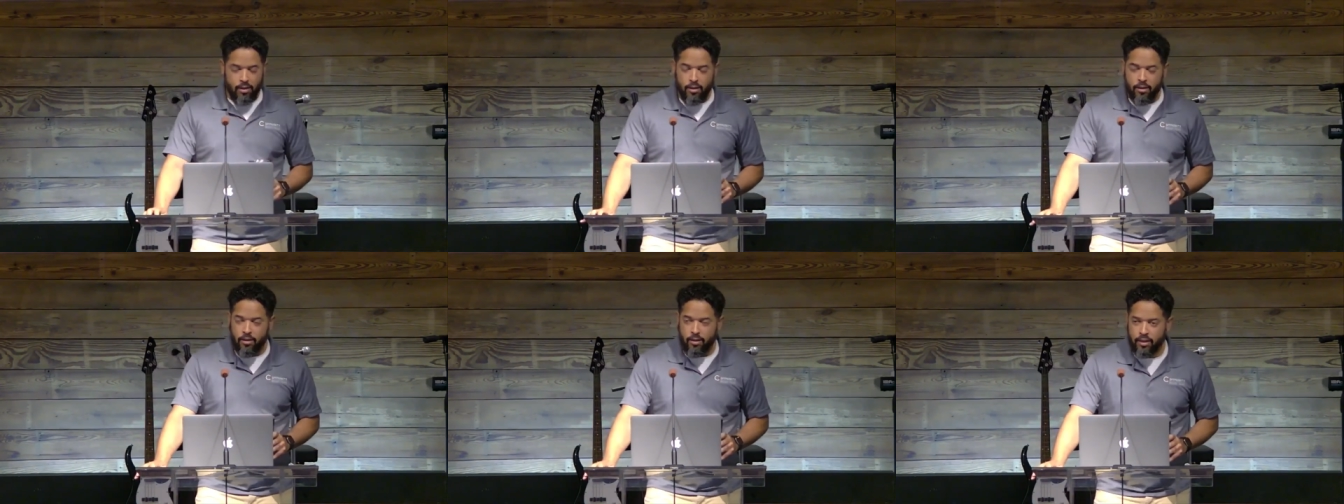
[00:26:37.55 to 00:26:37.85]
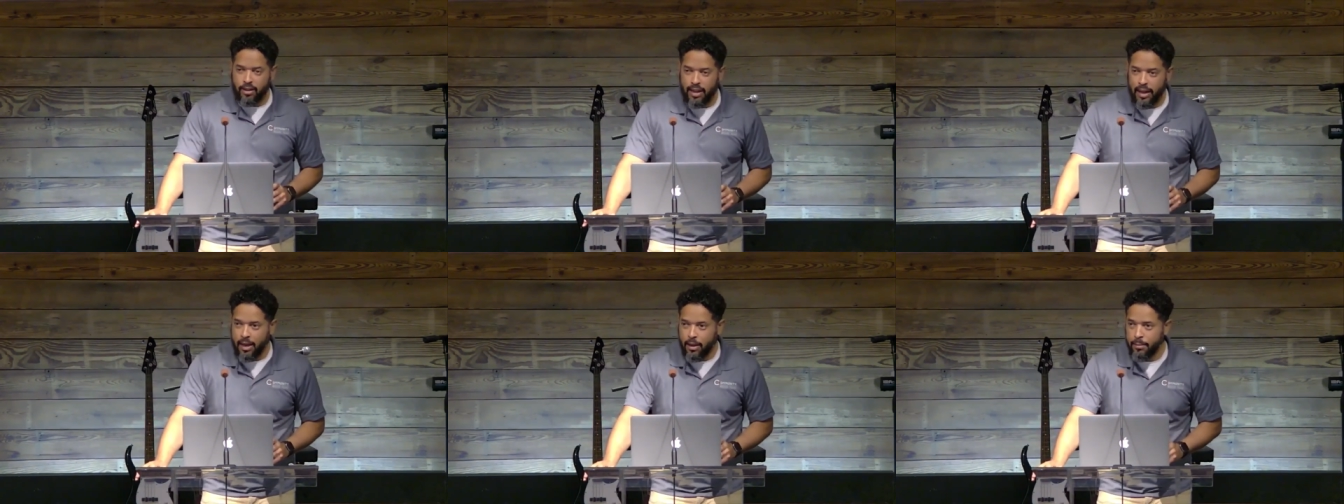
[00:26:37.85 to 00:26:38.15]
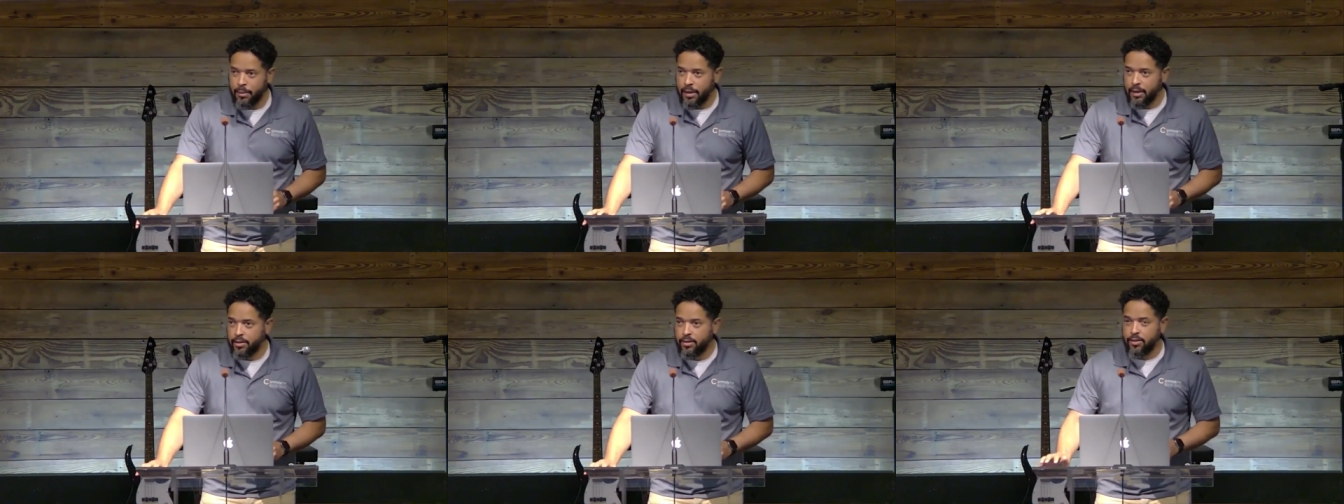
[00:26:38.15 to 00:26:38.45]
or
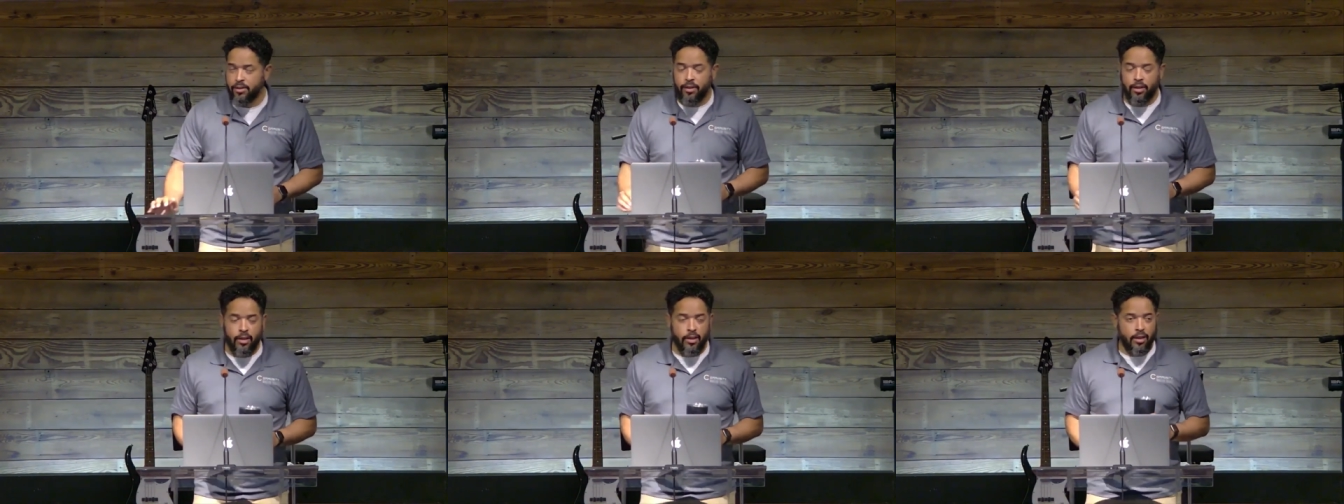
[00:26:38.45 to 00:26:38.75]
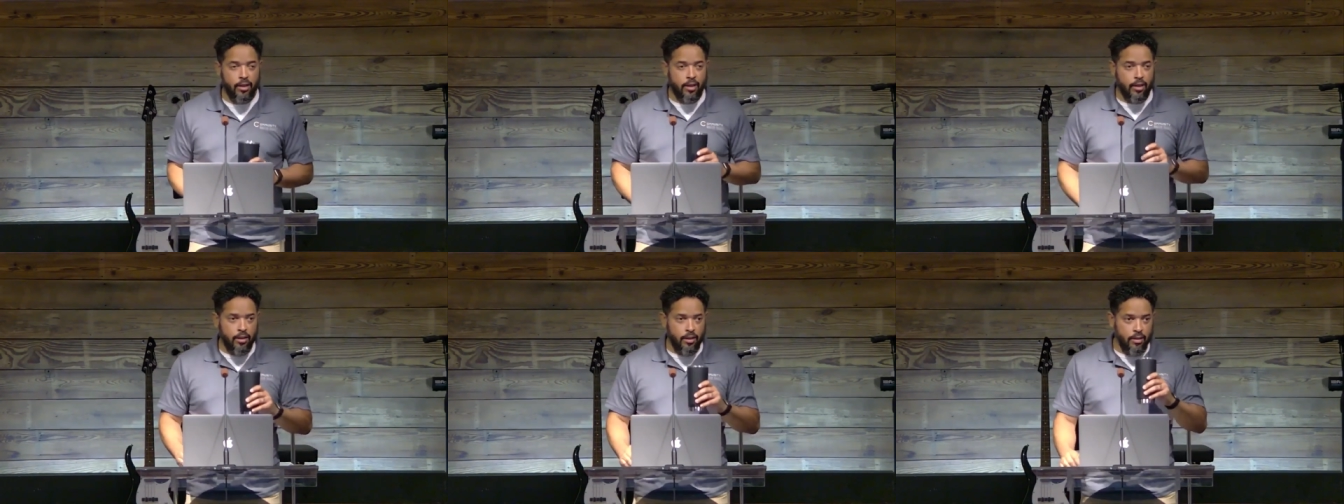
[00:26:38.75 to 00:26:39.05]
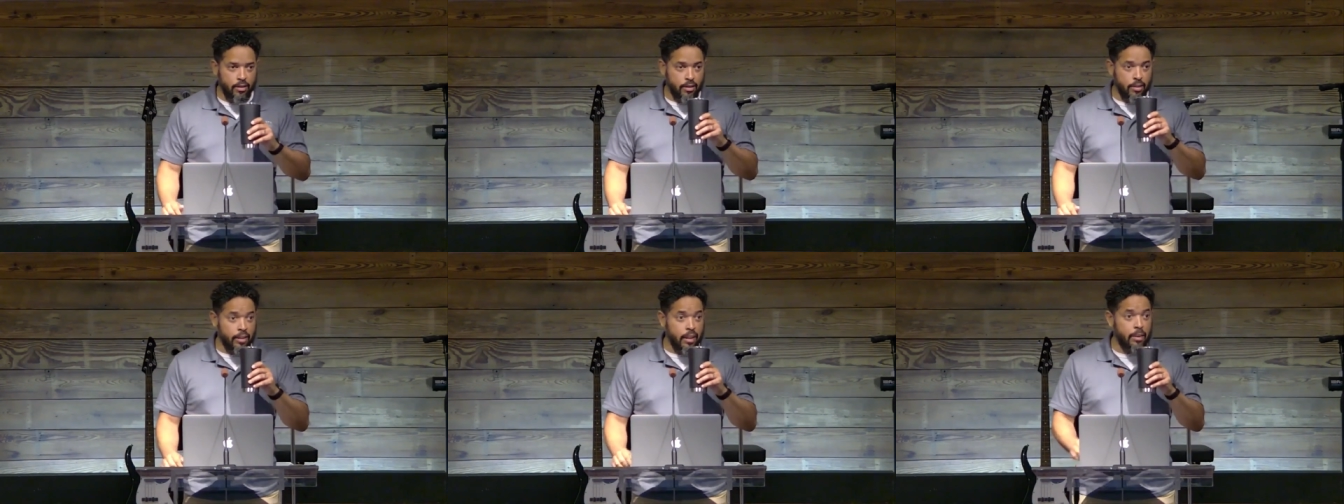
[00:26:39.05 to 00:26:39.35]
comments or anything
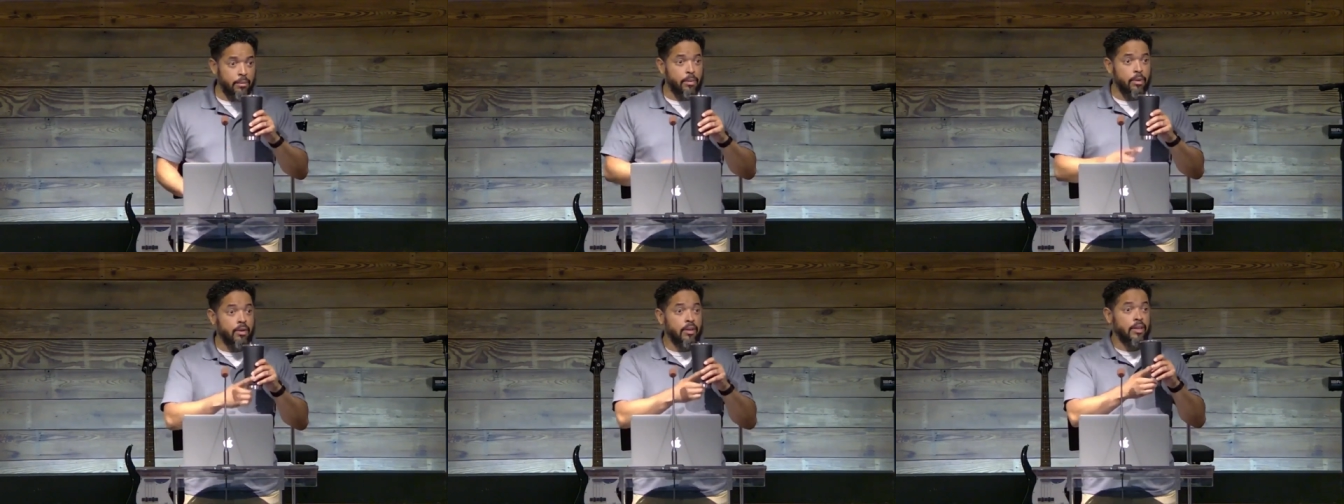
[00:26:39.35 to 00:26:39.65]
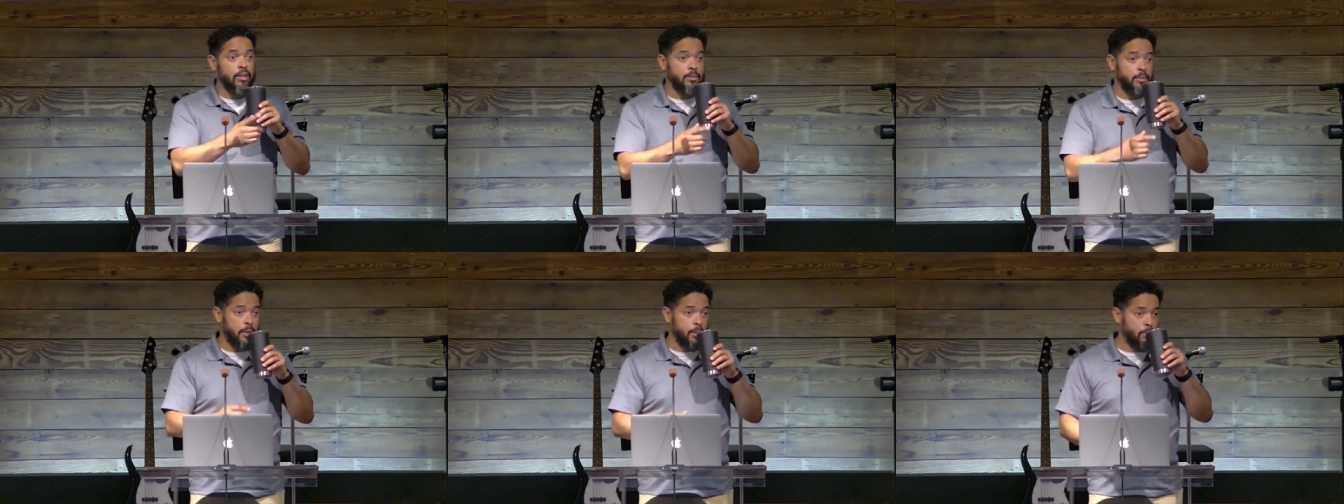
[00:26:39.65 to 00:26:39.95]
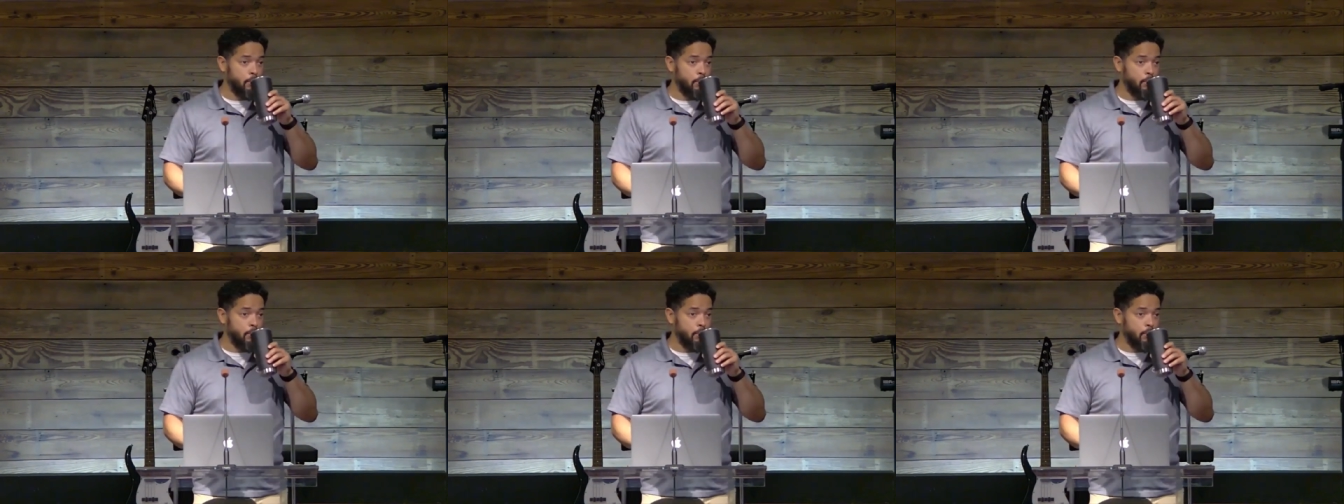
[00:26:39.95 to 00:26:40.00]
on that part? Yes, ma'am.